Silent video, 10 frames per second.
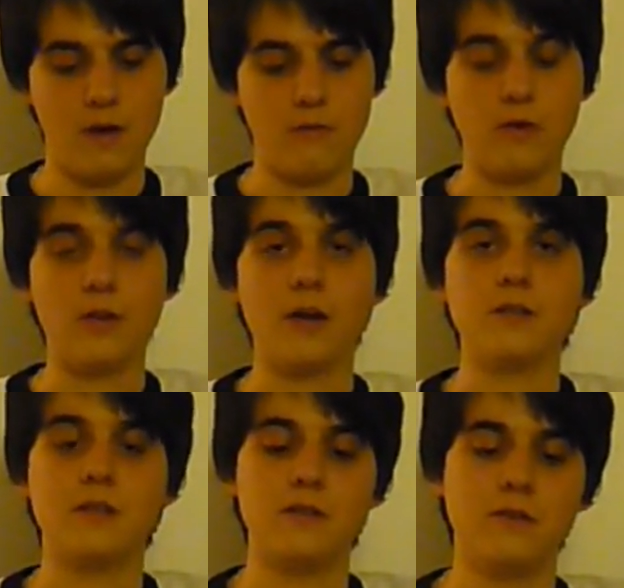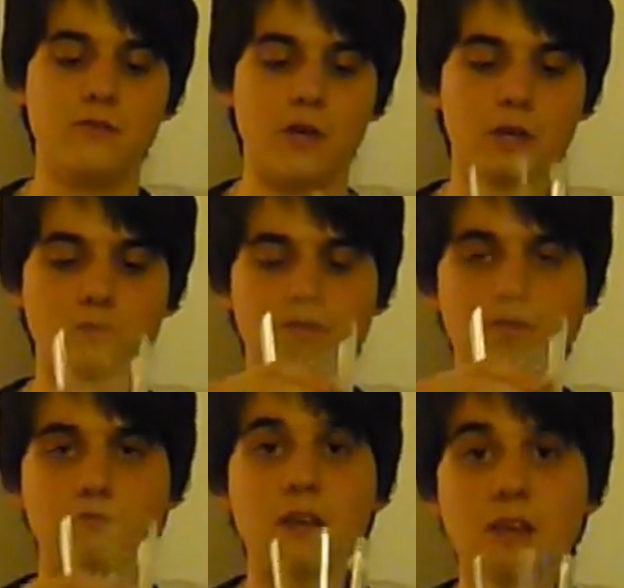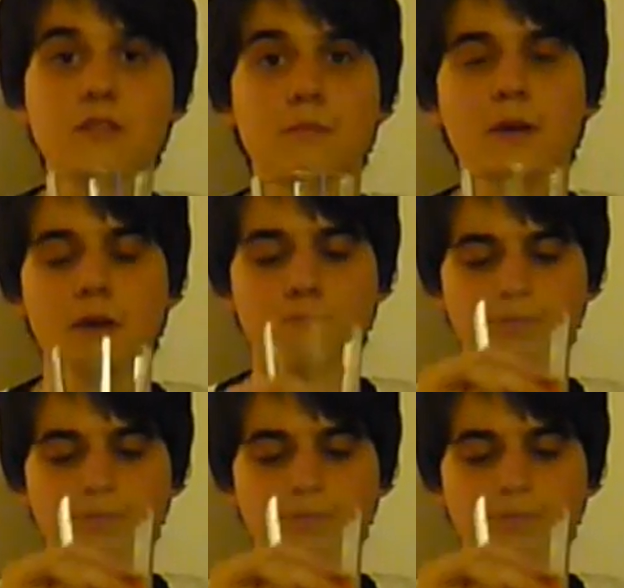very nice, easy drinking, tasty beer.